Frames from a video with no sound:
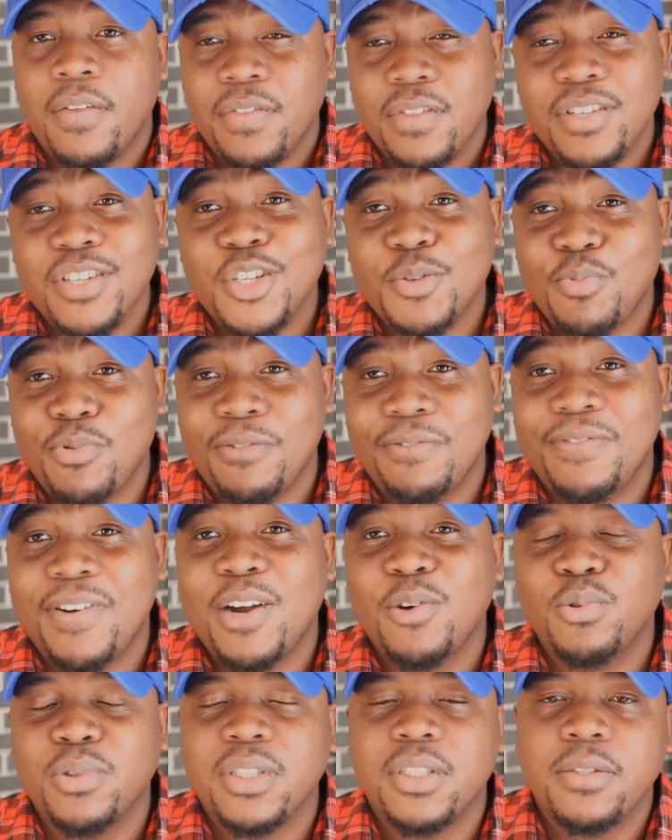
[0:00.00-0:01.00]
This is
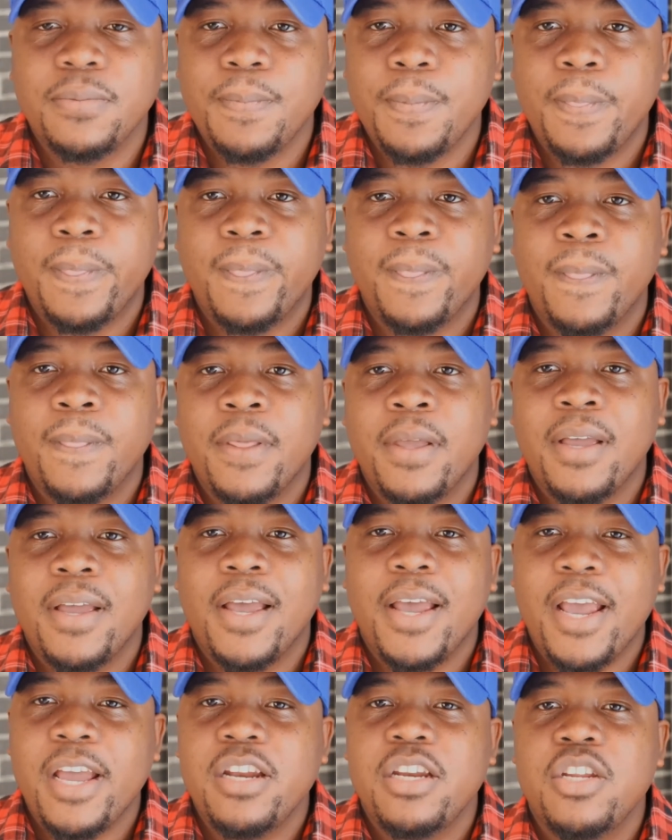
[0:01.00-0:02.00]
profound.
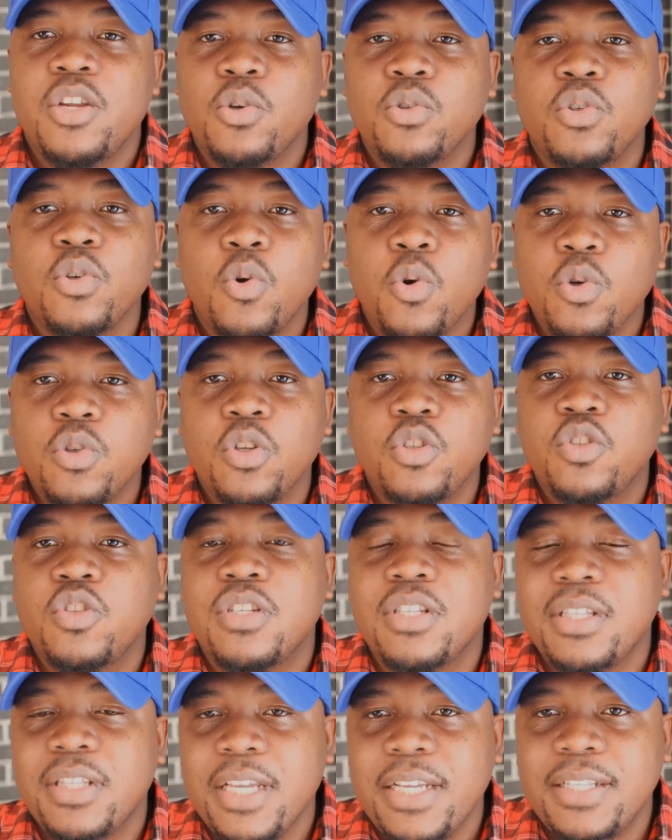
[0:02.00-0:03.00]
And he also goes on to
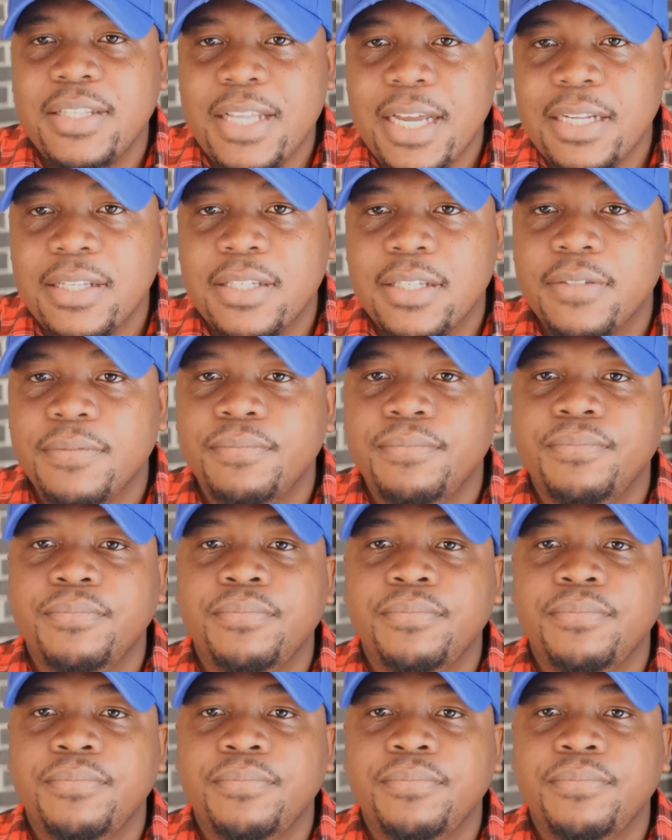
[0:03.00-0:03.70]
state that